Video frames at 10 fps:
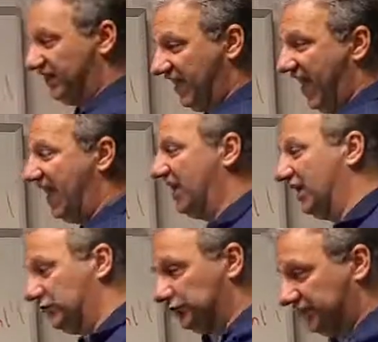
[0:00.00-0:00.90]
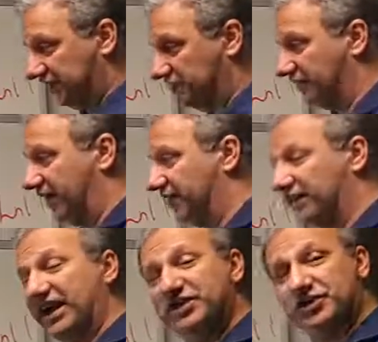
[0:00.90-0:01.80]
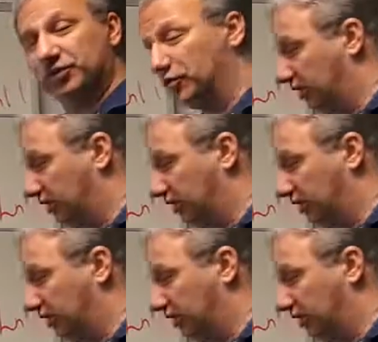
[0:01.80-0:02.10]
that, and you would get your final answer